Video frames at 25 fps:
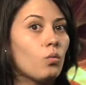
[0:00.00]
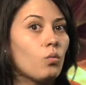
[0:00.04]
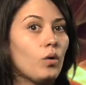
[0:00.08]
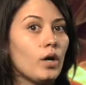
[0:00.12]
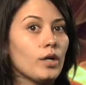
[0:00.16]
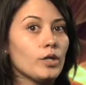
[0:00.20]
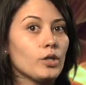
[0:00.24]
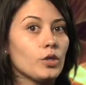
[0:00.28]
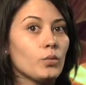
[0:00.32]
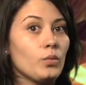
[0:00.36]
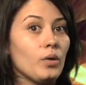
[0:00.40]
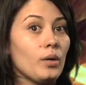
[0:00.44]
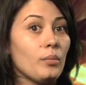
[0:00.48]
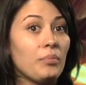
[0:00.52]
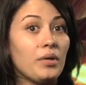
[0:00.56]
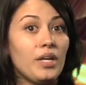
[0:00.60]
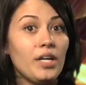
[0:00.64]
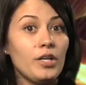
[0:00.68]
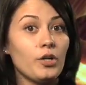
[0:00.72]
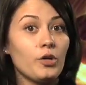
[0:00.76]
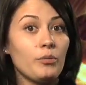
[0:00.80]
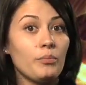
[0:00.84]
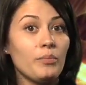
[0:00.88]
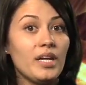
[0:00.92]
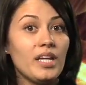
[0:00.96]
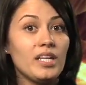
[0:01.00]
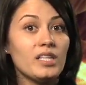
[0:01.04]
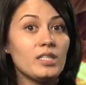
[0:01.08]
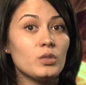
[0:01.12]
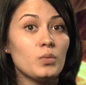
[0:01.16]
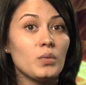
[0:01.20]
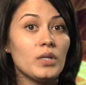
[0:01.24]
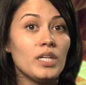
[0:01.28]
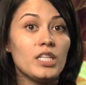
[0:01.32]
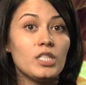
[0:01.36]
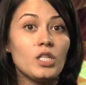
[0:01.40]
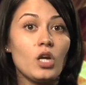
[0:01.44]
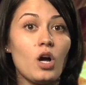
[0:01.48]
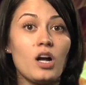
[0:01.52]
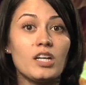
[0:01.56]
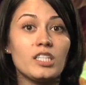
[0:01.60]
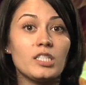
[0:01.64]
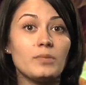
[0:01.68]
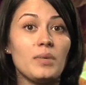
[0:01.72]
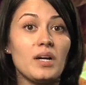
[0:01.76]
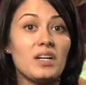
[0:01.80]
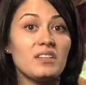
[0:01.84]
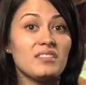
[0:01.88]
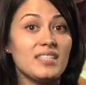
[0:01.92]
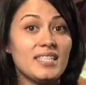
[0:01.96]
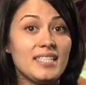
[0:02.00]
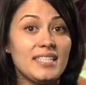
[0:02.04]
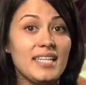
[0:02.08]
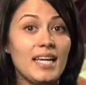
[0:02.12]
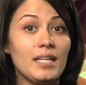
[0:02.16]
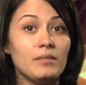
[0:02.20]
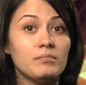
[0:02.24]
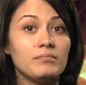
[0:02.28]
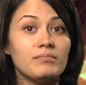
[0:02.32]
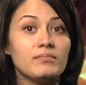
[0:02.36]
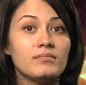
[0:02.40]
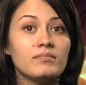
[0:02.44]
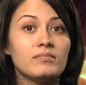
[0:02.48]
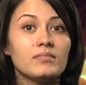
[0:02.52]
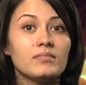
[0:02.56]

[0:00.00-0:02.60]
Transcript: Wonder what Peter means when he talks about STEM?